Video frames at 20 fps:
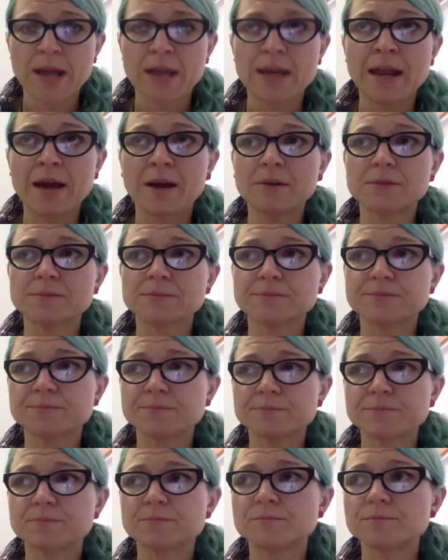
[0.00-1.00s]
Now,
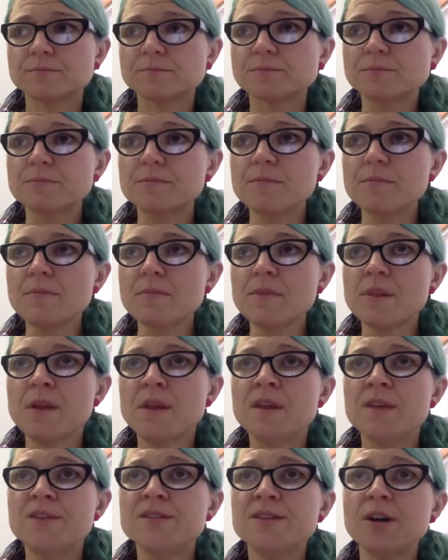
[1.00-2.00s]

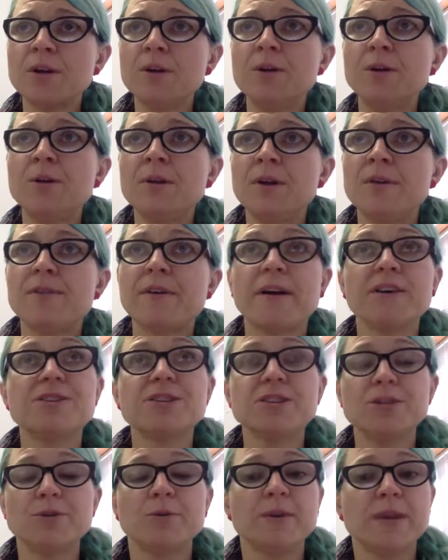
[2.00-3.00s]
so they're
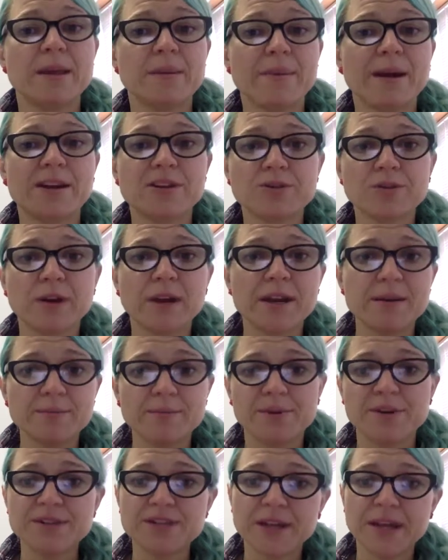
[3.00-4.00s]
actually talking about a train
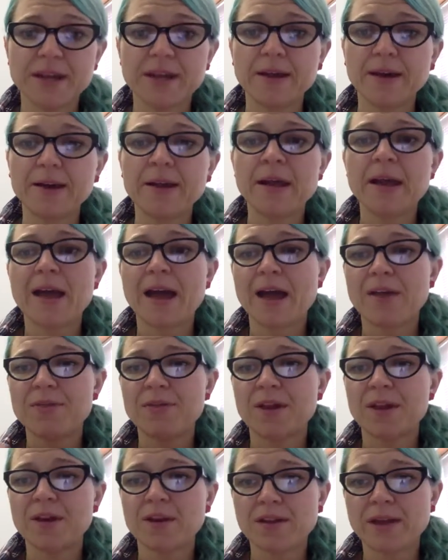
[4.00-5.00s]
bridge here, and
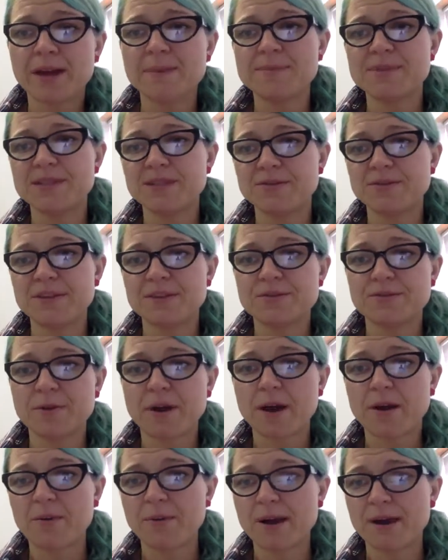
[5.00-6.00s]
the collapse of this
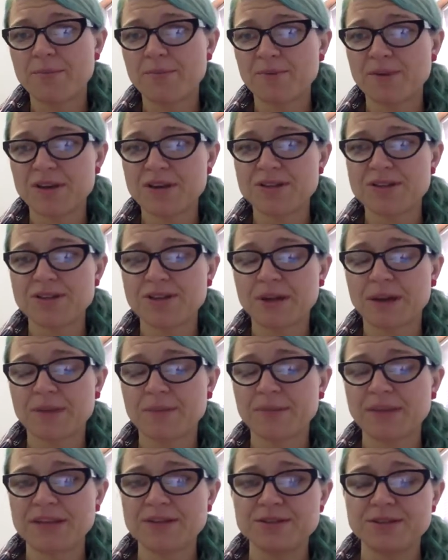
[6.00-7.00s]
railway bridge
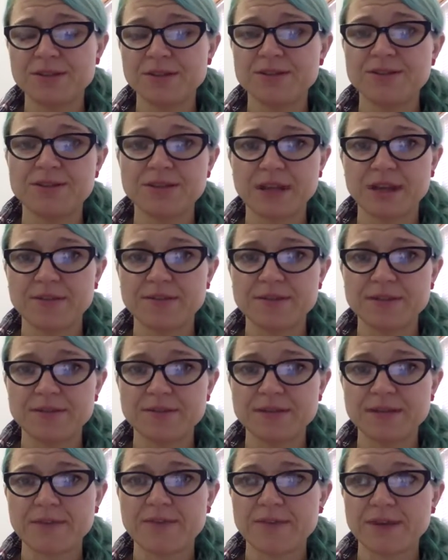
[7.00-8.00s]
led to the deaths of
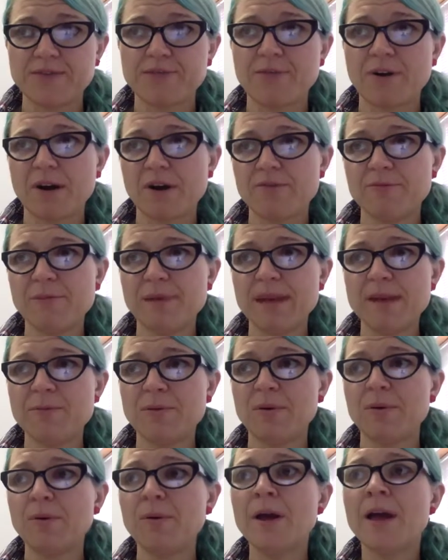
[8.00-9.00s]
75
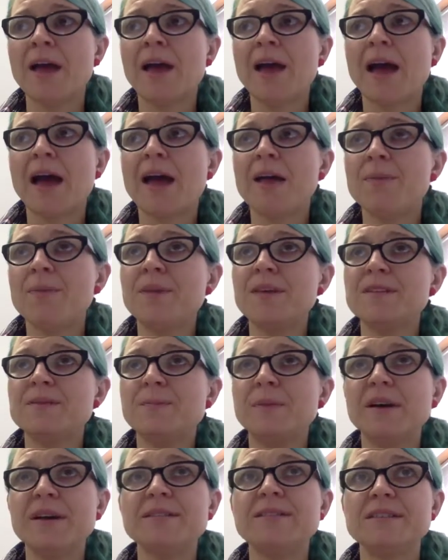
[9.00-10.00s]
people. And this
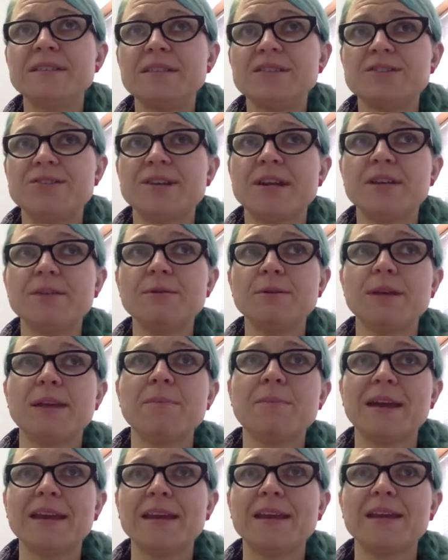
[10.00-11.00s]
person is genuinely
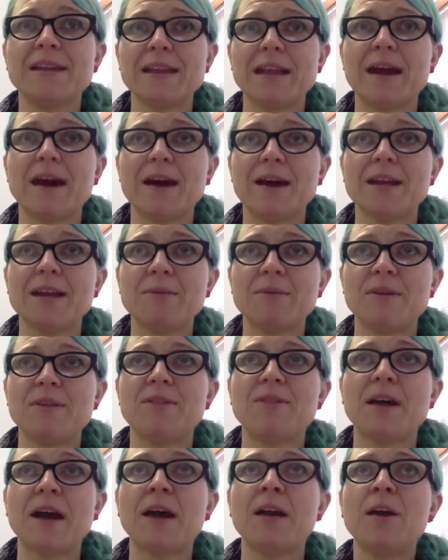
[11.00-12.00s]
making the
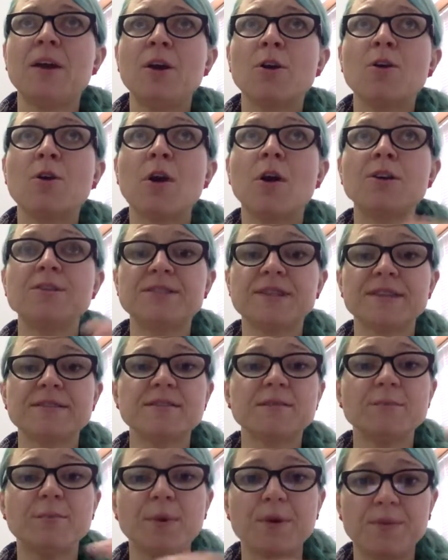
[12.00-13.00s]
argument that God
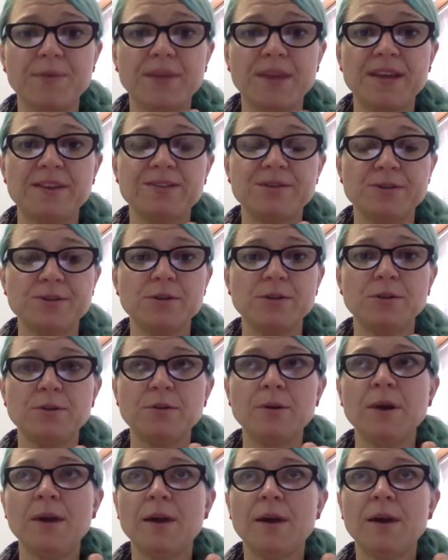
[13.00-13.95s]
doesn't want these two